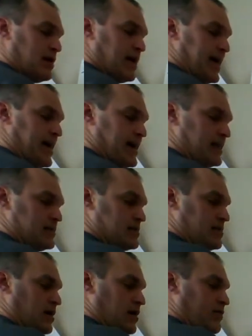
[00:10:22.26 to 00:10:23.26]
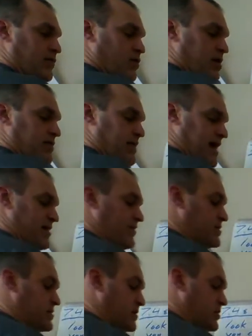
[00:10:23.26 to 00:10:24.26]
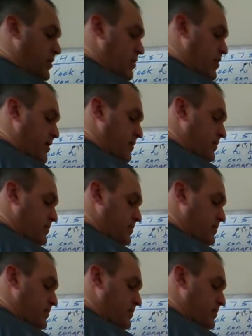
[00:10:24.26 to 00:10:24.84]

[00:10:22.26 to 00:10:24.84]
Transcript: as 45 is to 21.